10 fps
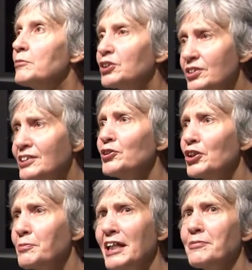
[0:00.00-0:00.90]
But you've still
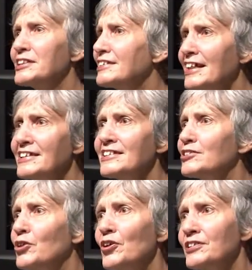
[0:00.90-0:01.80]
got to be able to say this
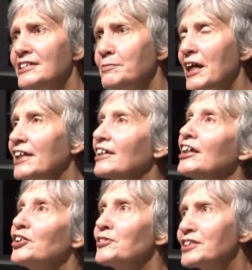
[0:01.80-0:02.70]
is wrong, this is bad.
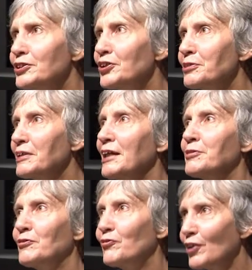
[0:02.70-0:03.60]
You've still got to be
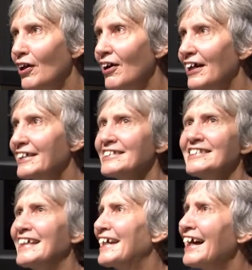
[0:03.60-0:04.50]
able to fly and
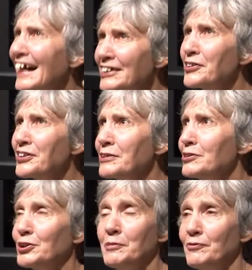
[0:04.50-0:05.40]
say, I don't think
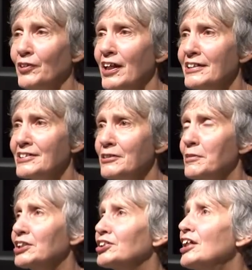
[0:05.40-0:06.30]
we should be flying so
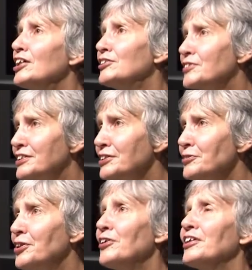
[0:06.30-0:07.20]
much. You've
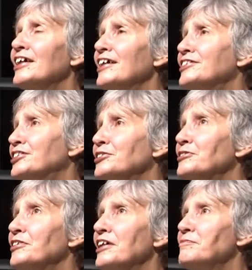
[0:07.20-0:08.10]
still got
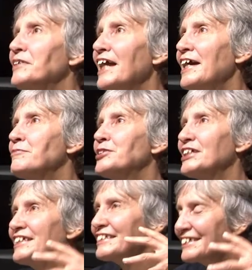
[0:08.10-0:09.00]
to be able
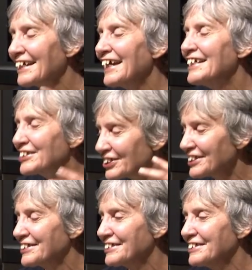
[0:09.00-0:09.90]
to engage
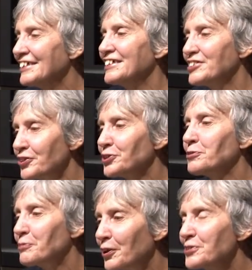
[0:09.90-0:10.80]
in
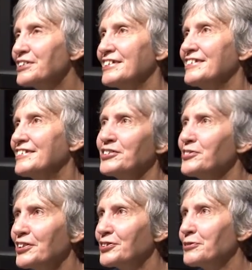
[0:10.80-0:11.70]
social process,
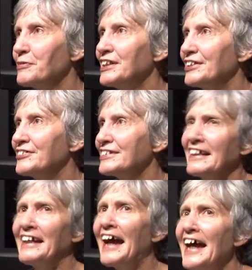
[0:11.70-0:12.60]
do social media and
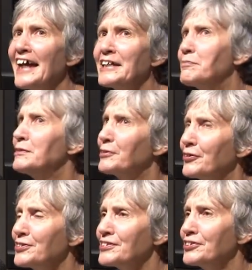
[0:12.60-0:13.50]
say, hey, people are on